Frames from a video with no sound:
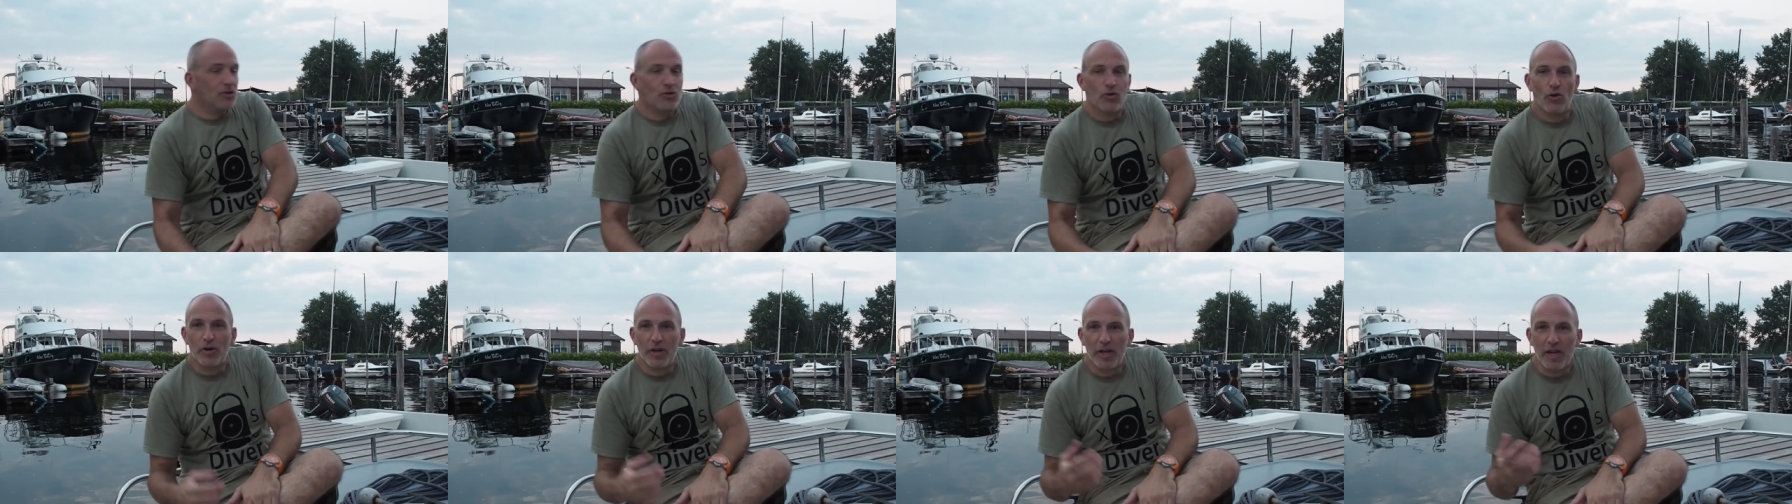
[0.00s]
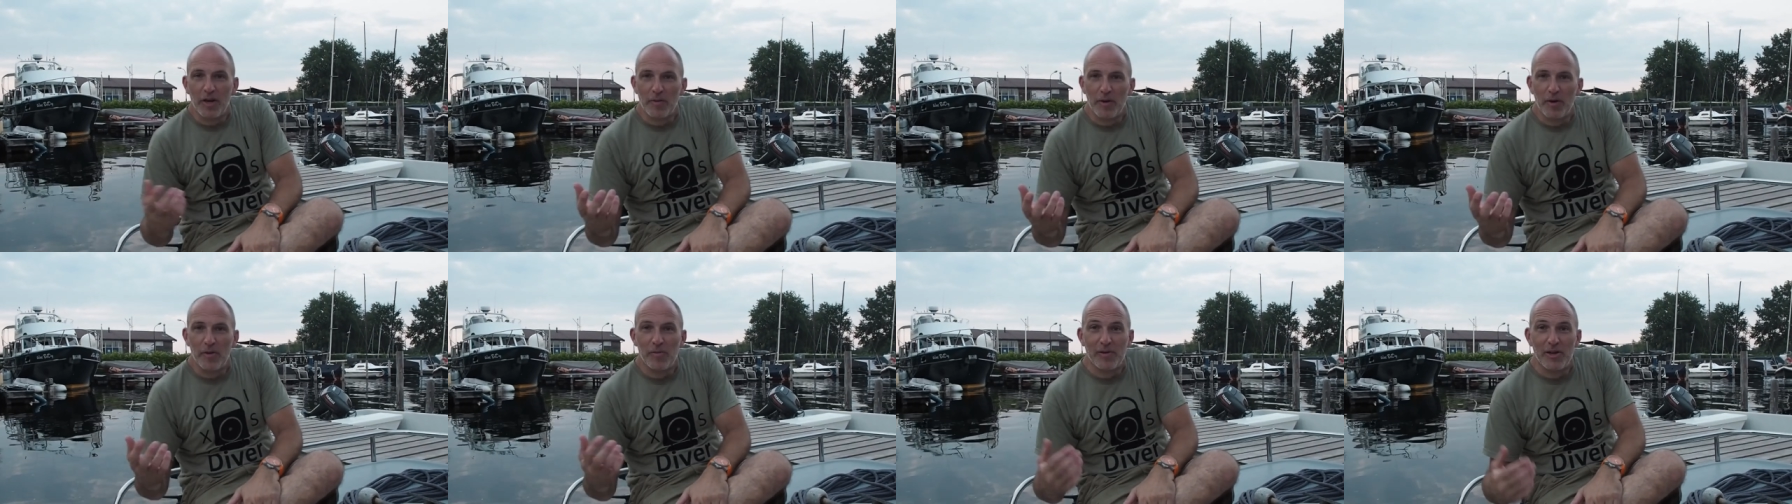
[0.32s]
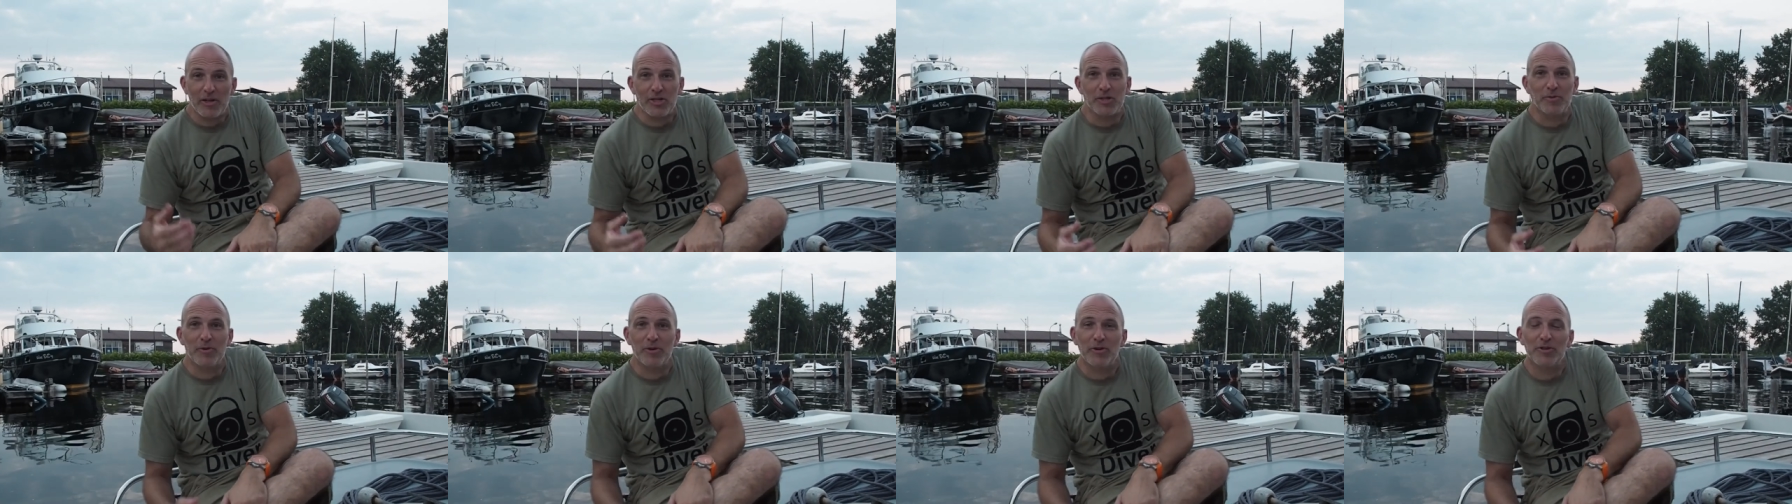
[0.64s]
talking about
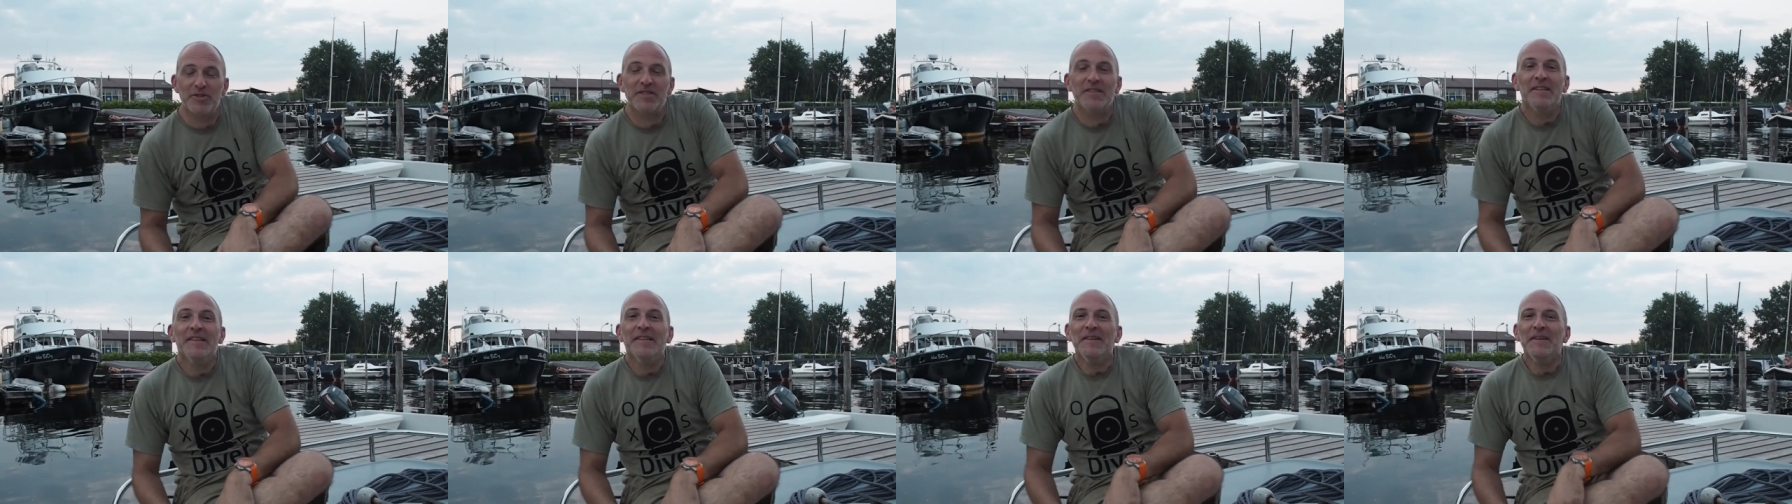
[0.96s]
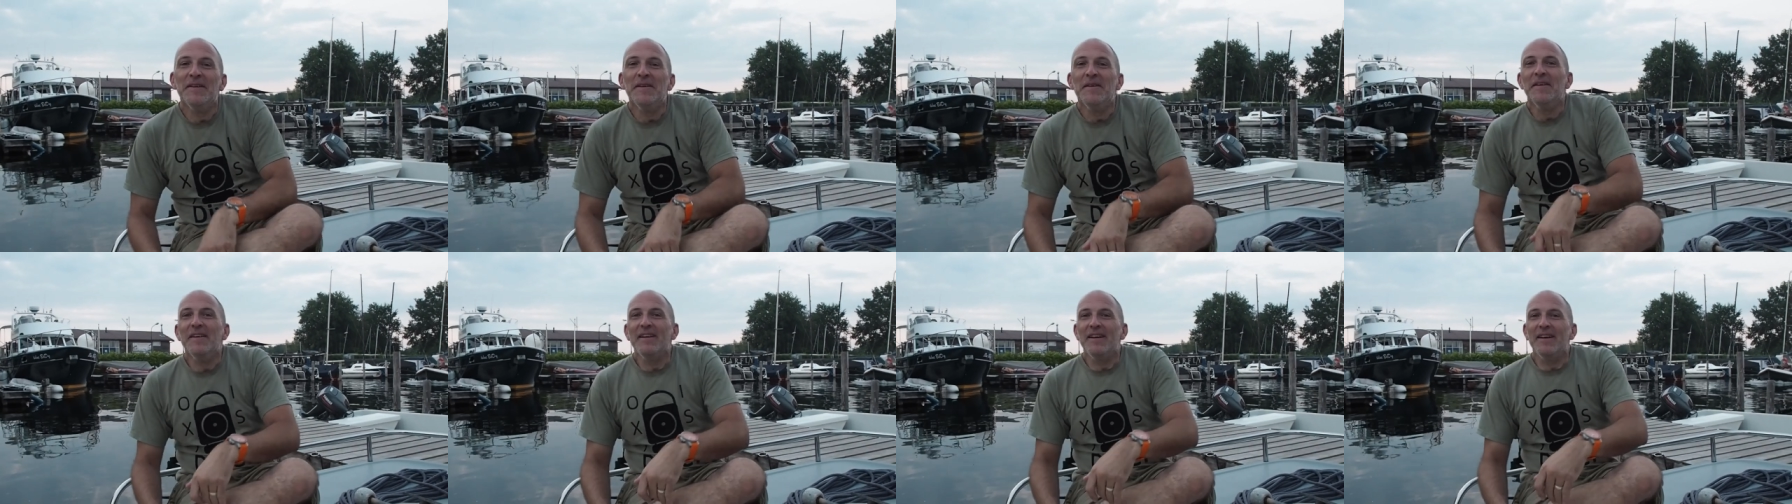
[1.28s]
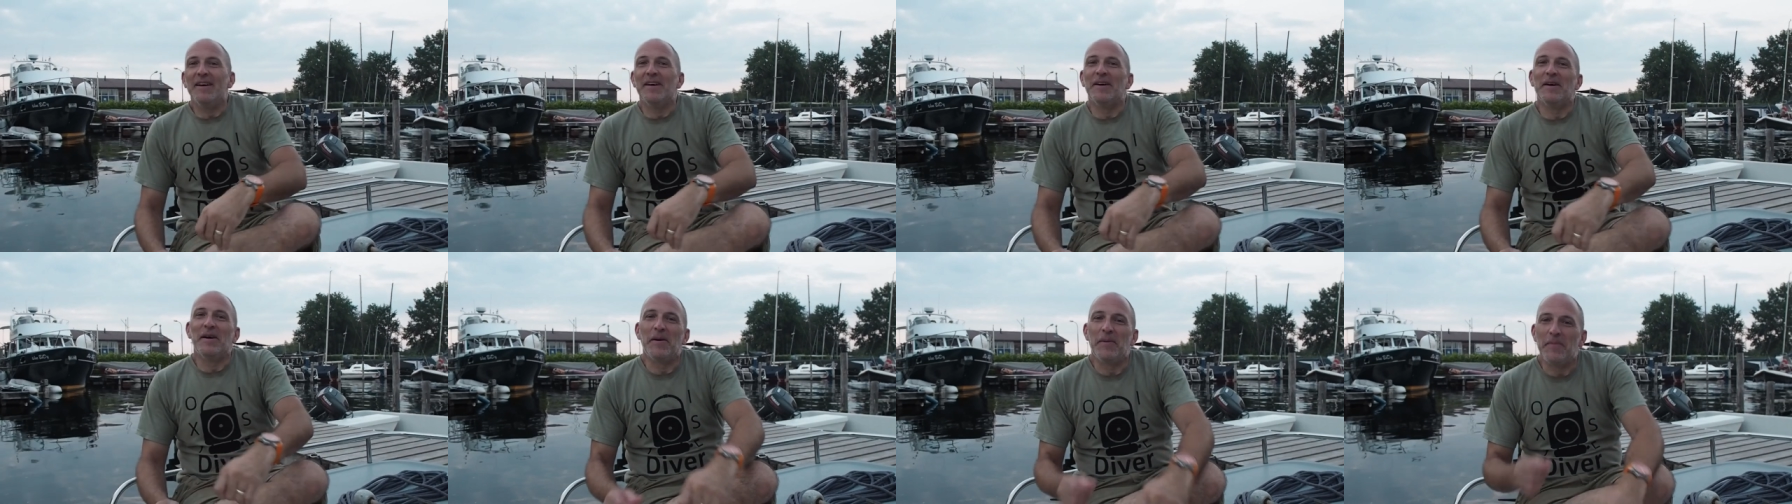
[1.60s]
pleasure boats,
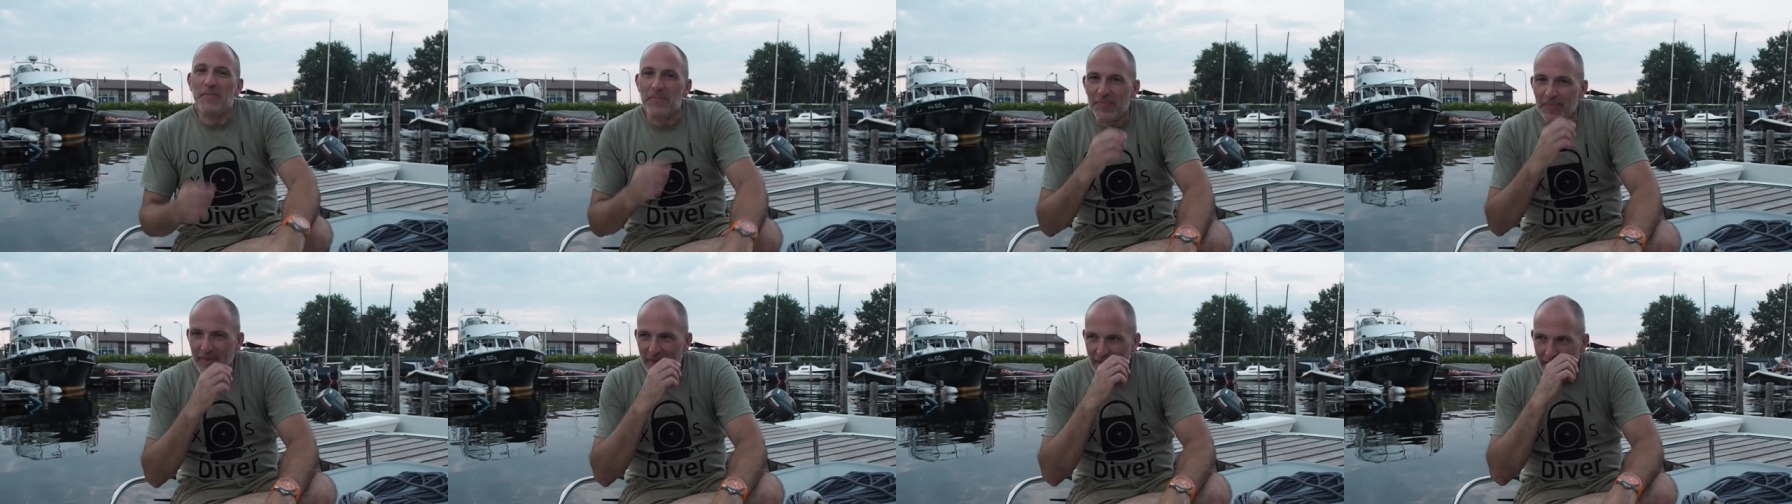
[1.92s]
um,